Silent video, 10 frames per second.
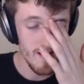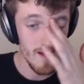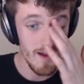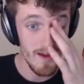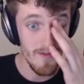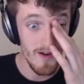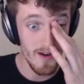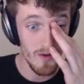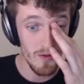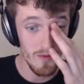a very
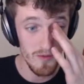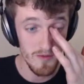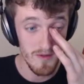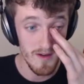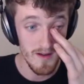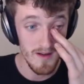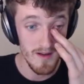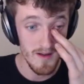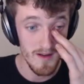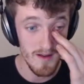cool
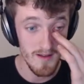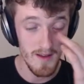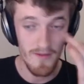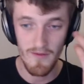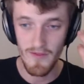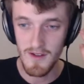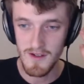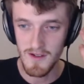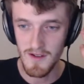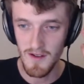different
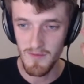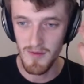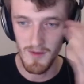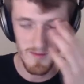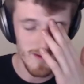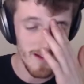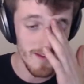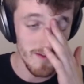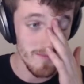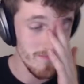version of Pokemon Platinum.